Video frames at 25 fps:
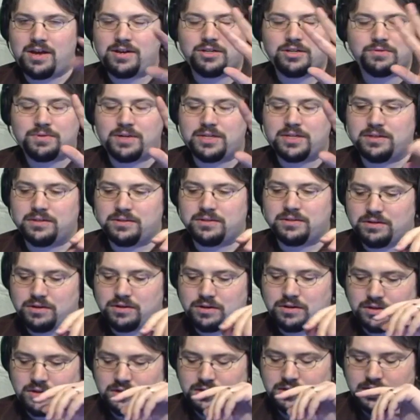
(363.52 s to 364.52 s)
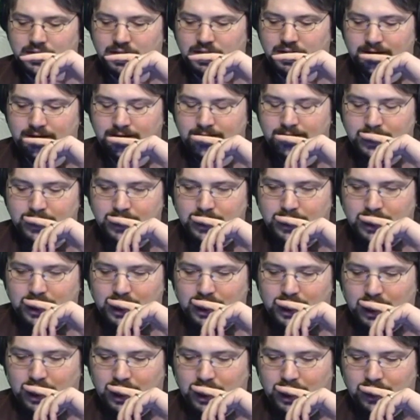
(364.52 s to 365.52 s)
just read this earlier today,
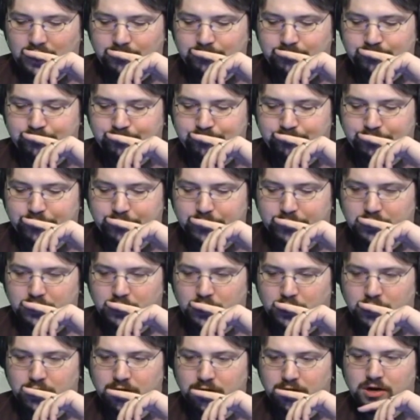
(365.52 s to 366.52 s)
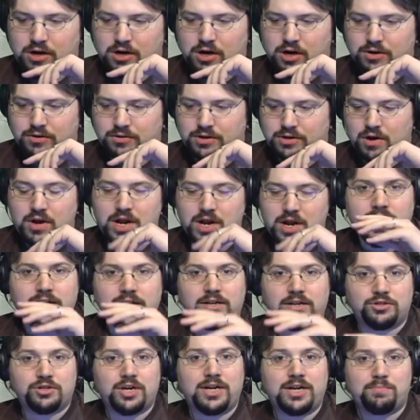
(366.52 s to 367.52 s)
are going ahead
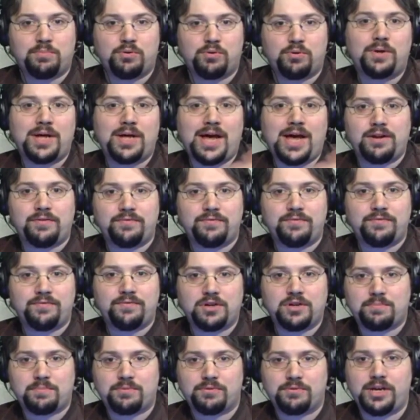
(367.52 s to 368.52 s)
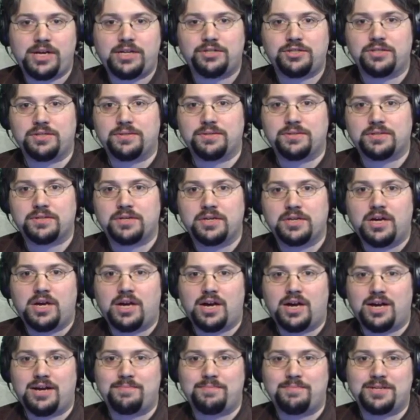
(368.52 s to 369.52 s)
and trying to pull out of those operations.
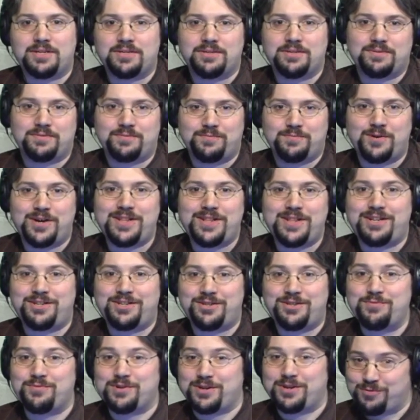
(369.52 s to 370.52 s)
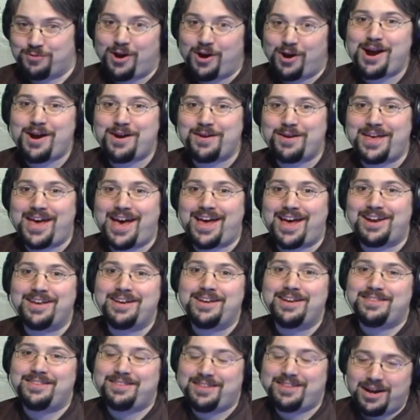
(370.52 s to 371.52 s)
Because when they do require that,
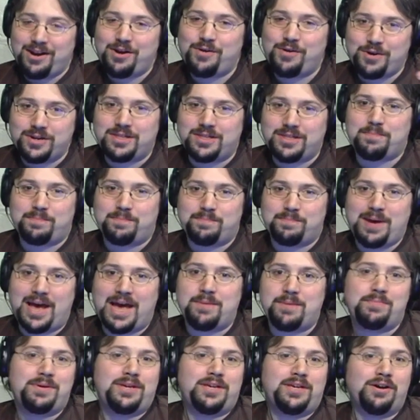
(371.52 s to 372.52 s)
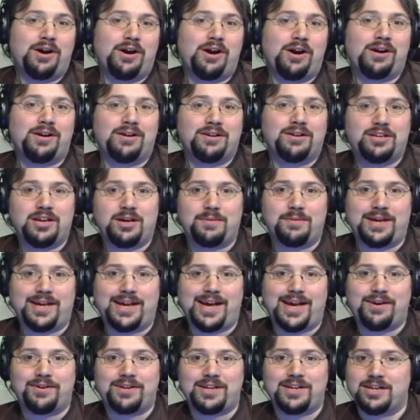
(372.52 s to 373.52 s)
they don't want the bad PR coming
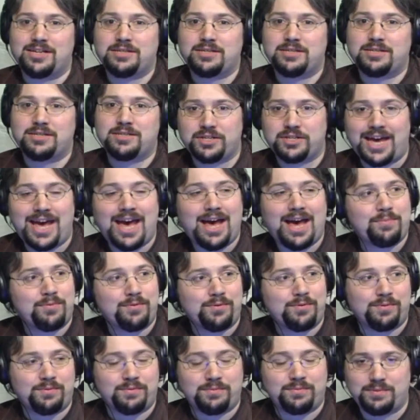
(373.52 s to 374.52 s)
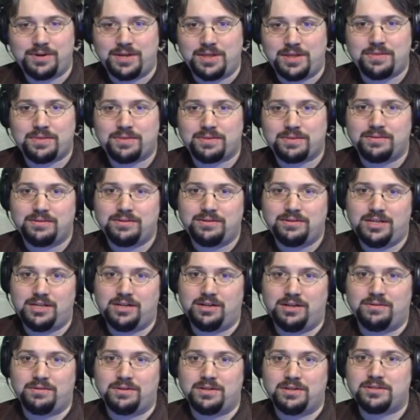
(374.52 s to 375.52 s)
out. And especially Apple with,
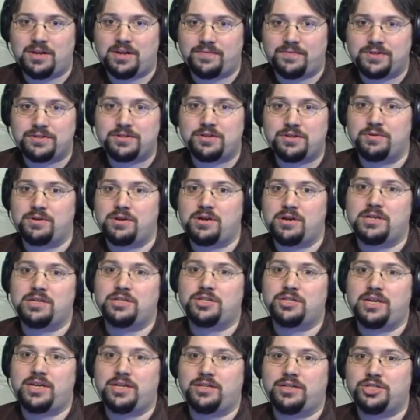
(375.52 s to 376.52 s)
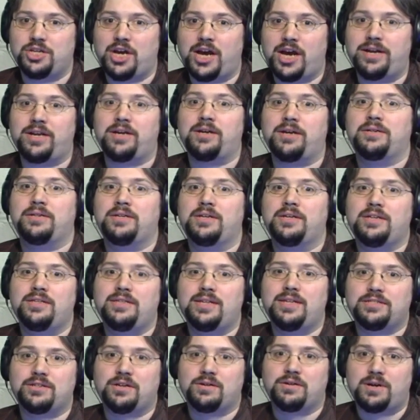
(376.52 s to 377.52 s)
the stuff that's going on in China
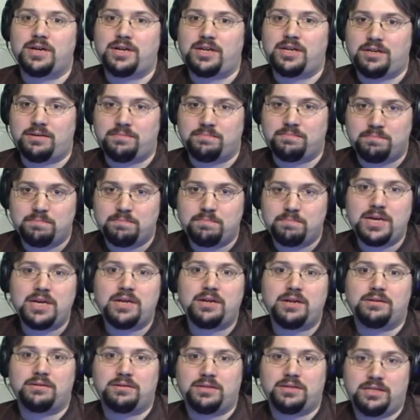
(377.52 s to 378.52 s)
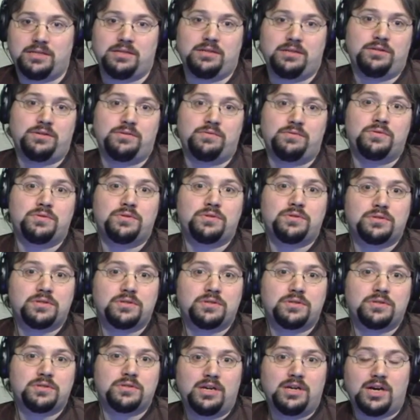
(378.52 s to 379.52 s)
that's already been in the news,
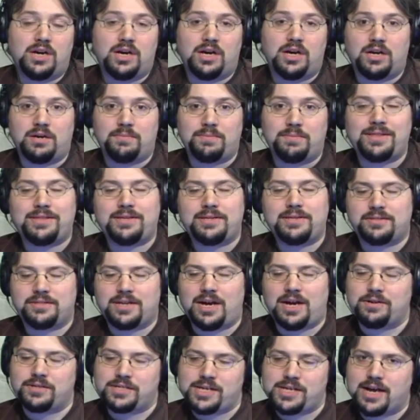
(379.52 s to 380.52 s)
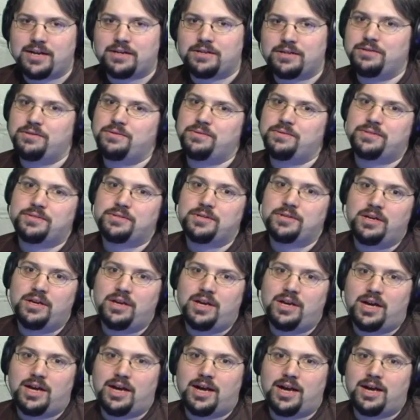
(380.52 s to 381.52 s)
at least our tech news.
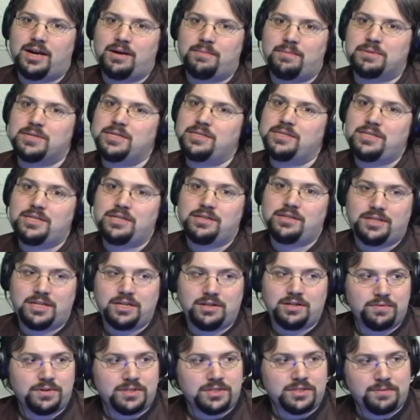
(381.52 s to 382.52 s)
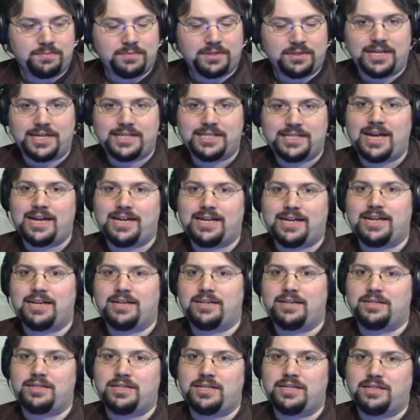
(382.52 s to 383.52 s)
But they don't want something like that get
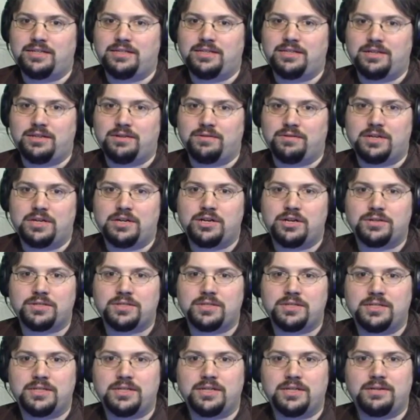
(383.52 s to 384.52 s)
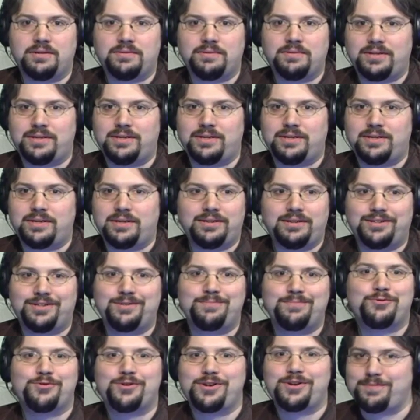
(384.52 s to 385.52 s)
their hooks into Good
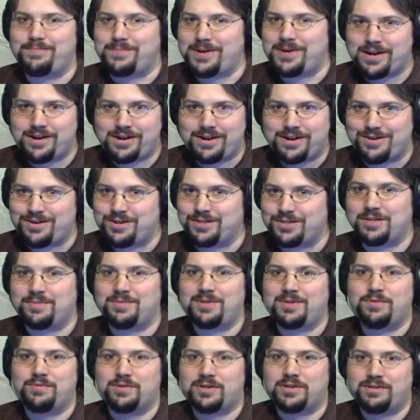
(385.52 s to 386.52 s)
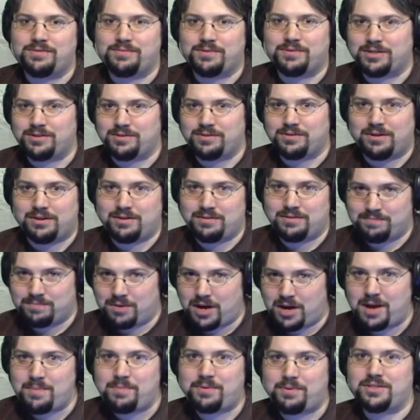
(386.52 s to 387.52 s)
Morning America or something where the
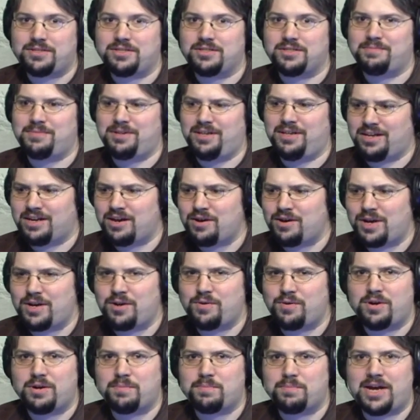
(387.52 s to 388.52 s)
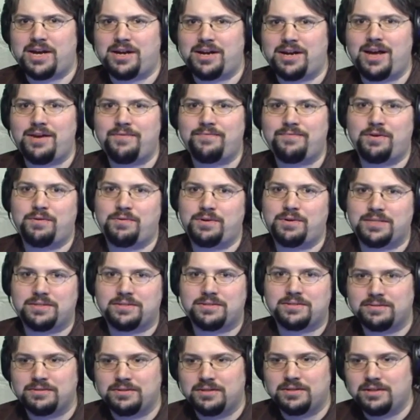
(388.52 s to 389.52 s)
populace is gonna be like, oh, I don't want to buy an iPhone.
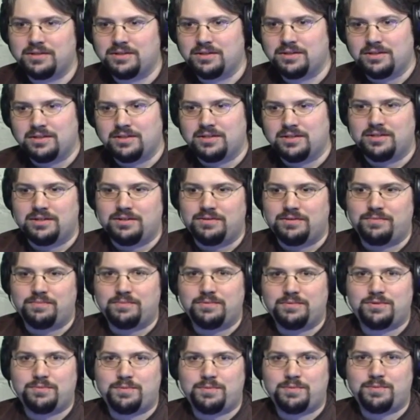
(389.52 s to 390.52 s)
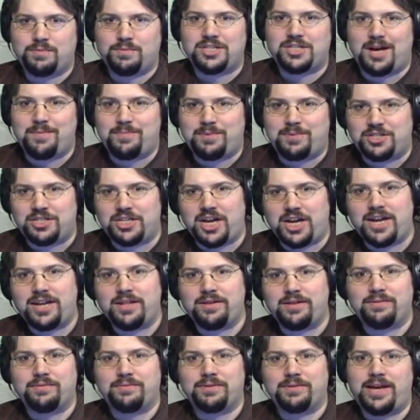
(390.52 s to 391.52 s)
It's sweatshop in
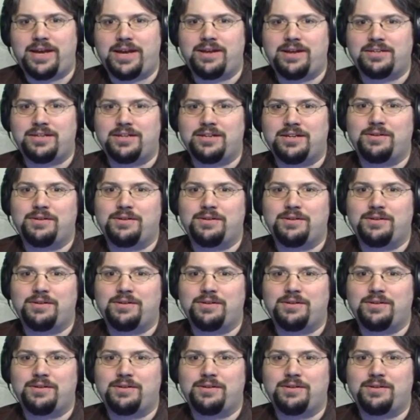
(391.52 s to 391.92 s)
China land,